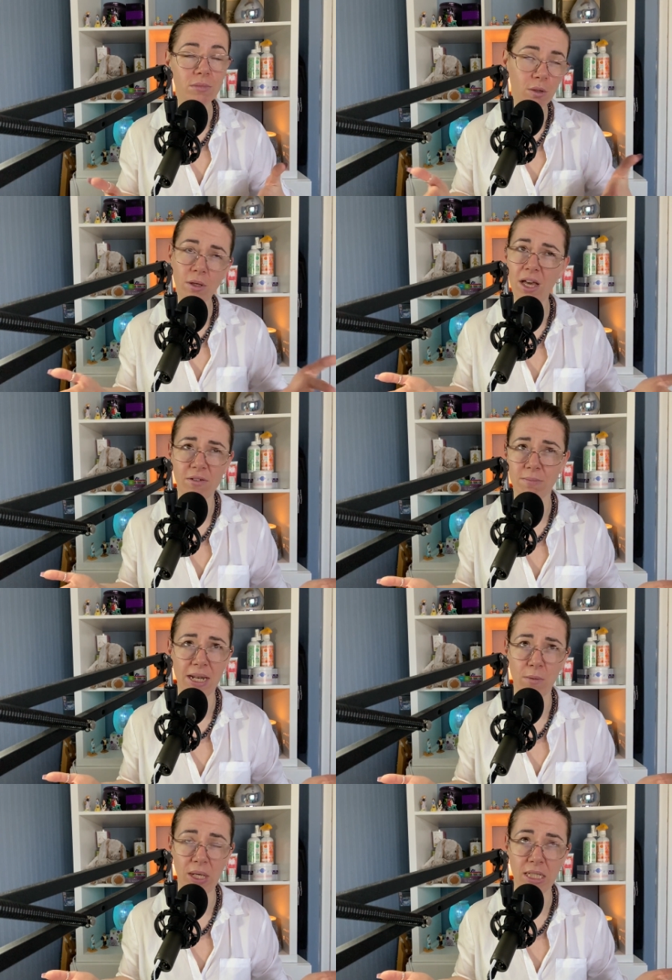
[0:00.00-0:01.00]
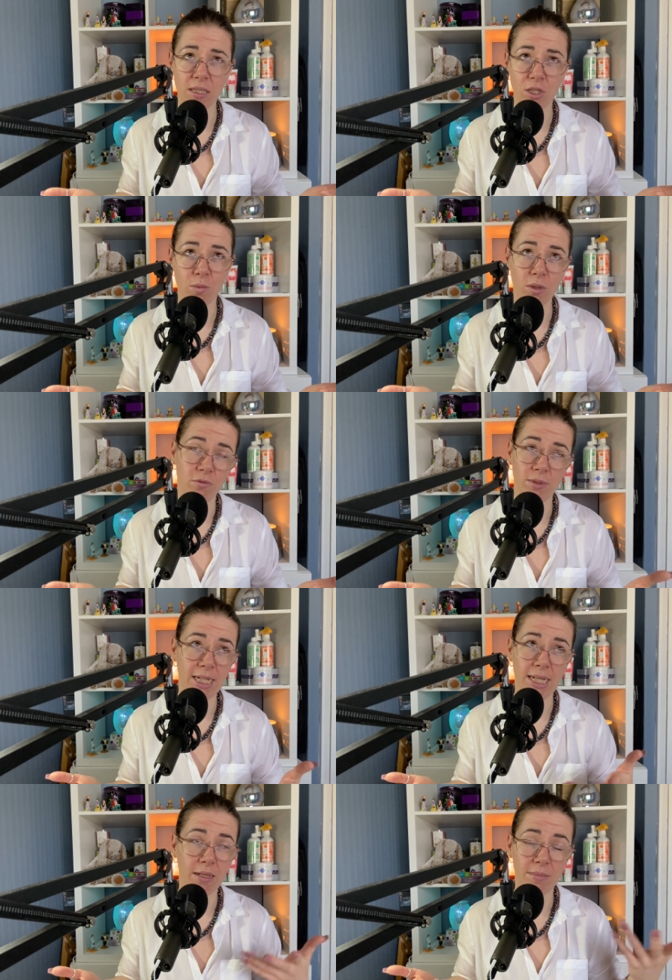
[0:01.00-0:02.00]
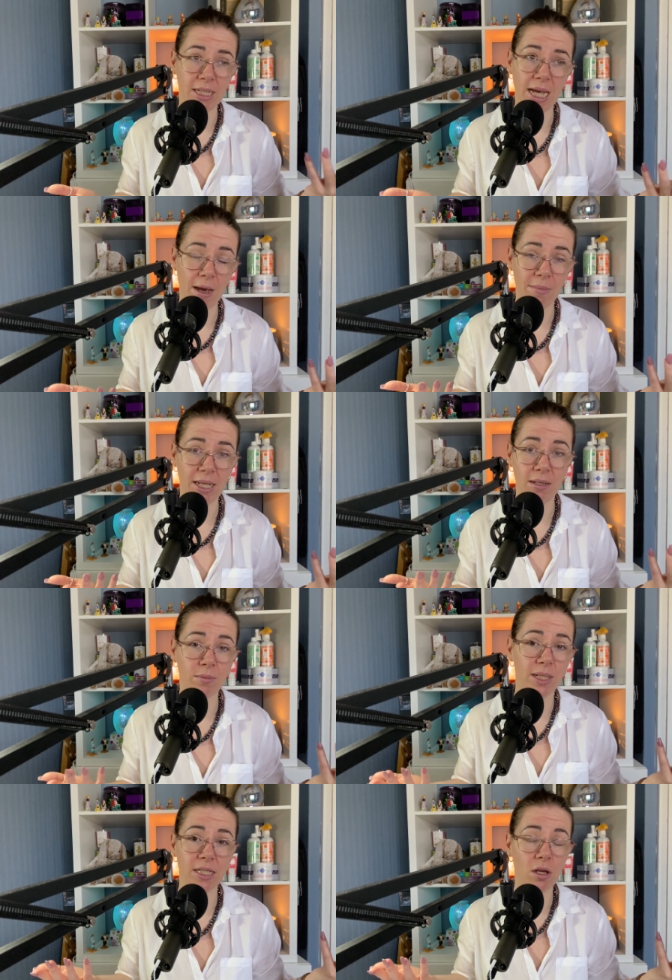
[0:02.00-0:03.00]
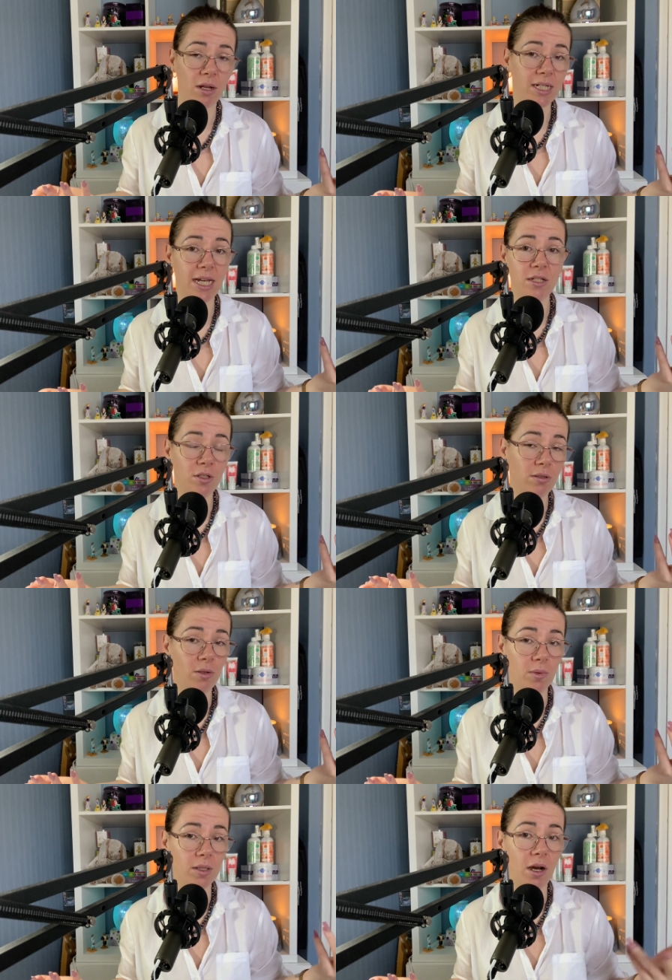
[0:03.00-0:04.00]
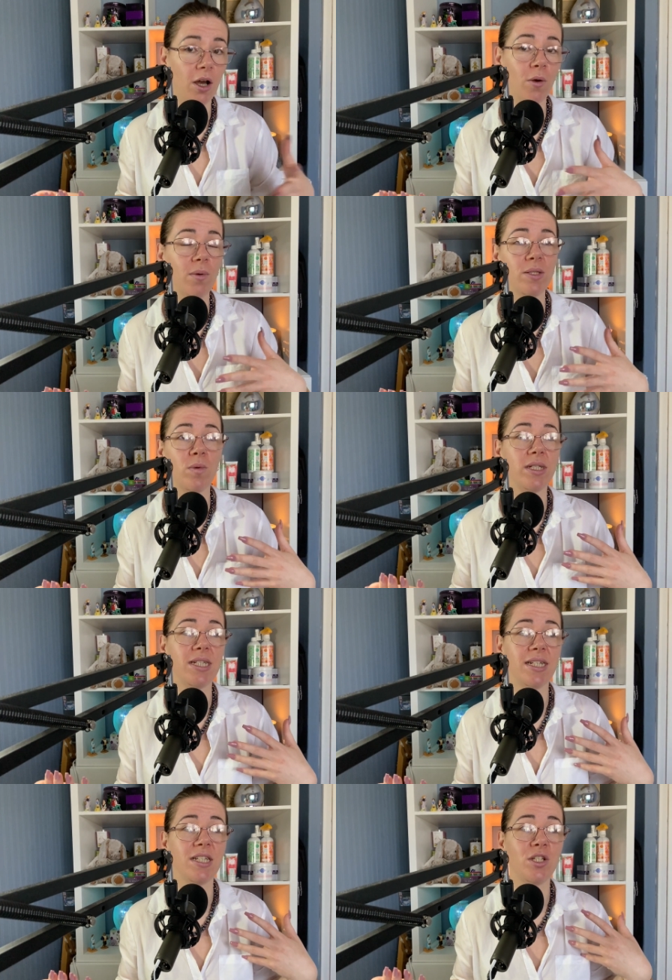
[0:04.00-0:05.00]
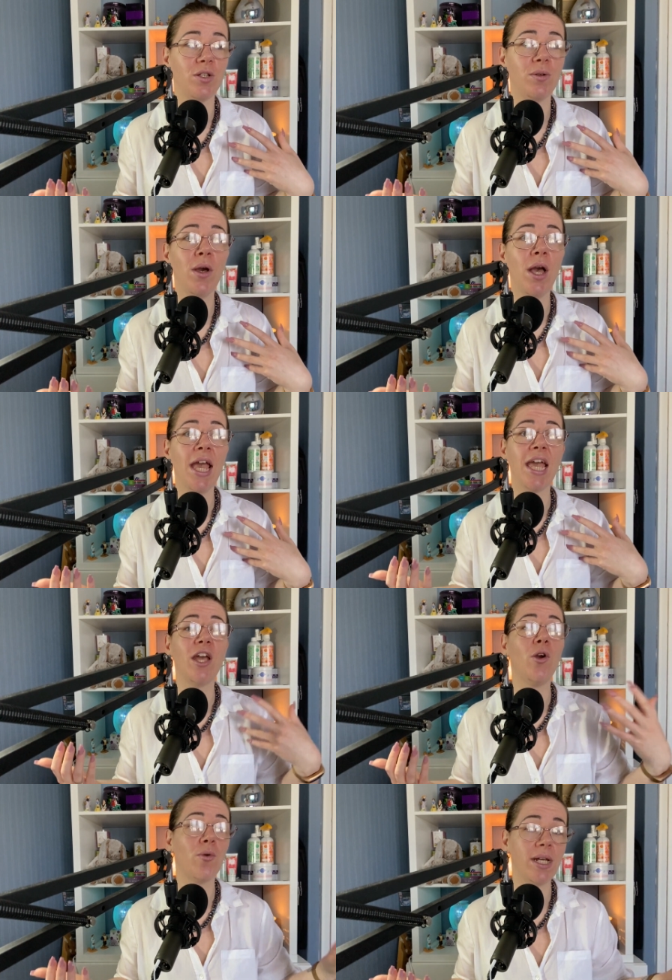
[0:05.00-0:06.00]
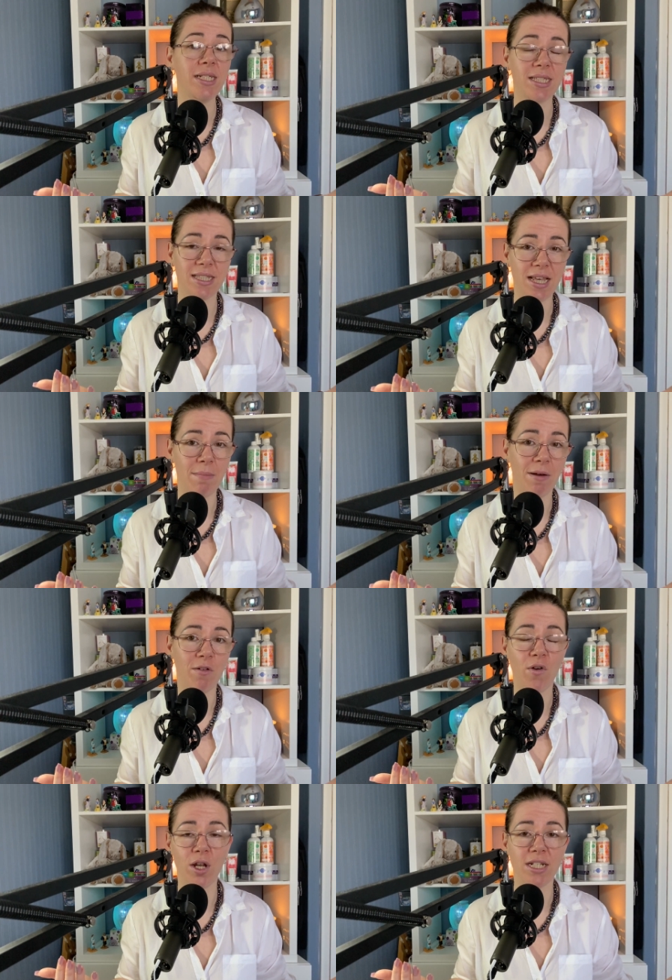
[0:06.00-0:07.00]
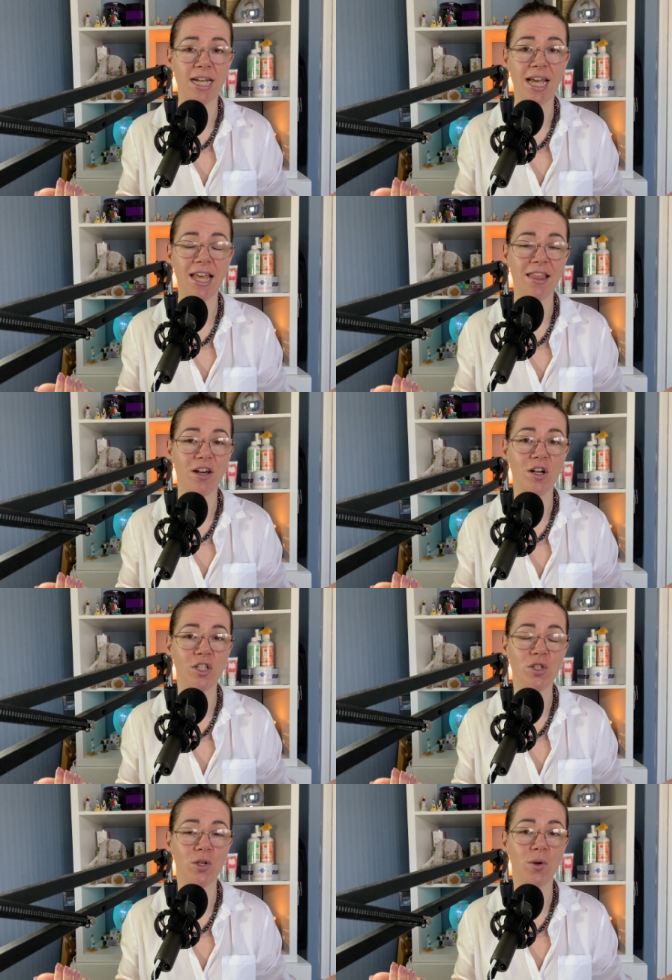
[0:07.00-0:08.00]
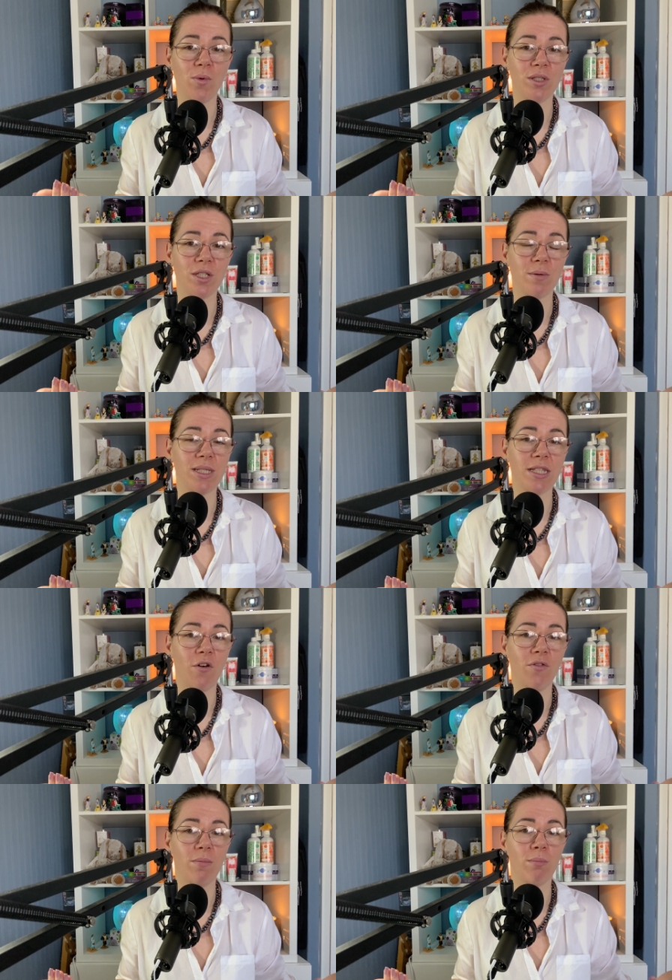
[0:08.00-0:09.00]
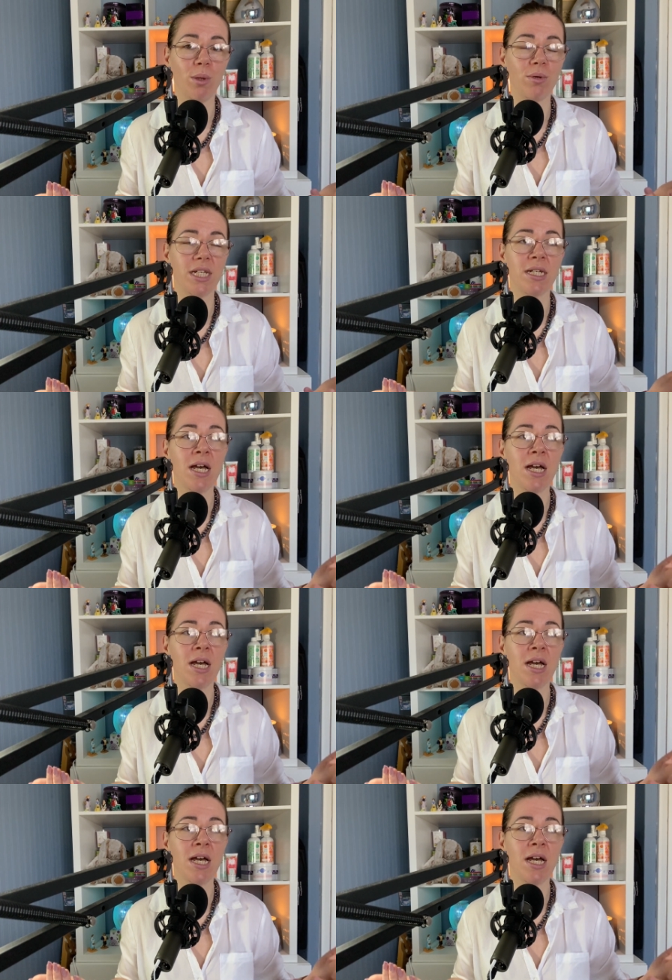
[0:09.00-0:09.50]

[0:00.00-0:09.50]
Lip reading: Well, you have as many weeks as you want, really. I mean, how many weeks holiday do you want? I always wanted to increase the amount of holiday that I took once I was self-employed.